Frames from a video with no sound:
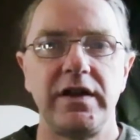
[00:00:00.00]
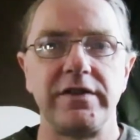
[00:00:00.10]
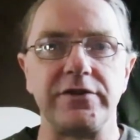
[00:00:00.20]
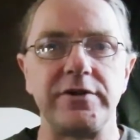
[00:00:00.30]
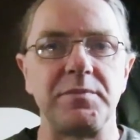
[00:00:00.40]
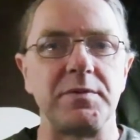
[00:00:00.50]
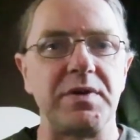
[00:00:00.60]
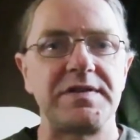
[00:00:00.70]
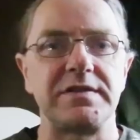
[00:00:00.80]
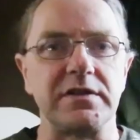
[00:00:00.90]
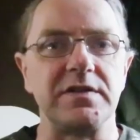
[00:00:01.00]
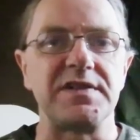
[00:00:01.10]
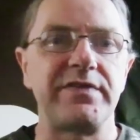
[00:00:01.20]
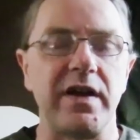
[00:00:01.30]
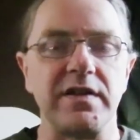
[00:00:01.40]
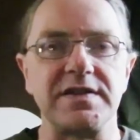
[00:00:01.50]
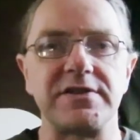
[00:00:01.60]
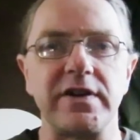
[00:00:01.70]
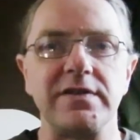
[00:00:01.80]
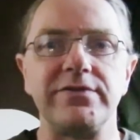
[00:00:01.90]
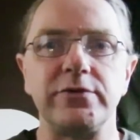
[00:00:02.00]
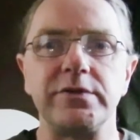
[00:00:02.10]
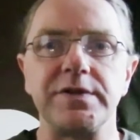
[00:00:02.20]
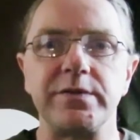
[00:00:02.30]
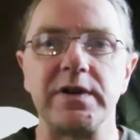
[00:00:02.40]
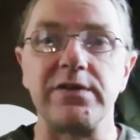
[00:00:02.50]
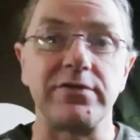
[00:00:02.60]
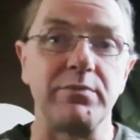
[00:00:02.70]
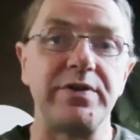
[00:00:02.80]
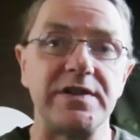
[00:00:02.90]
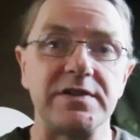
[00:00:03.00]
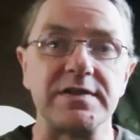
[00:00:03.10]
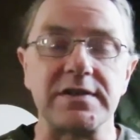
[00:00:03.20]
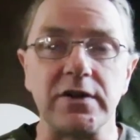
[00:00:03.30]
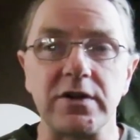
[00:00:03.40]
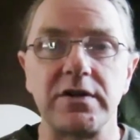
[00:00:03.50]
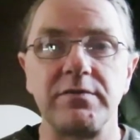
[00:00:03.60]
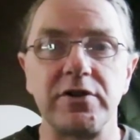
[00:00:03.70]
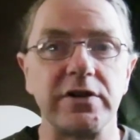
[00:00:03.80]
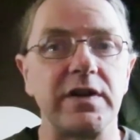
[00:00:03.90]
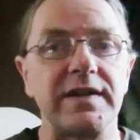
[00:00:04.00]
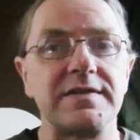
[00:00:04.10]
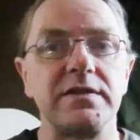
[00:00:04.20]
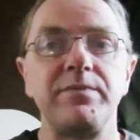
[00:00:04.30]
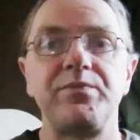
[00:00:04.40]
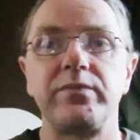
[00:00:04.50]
The trip to Bicester is fairly straightforward, really, from Pigeons Lock, Kirtlington.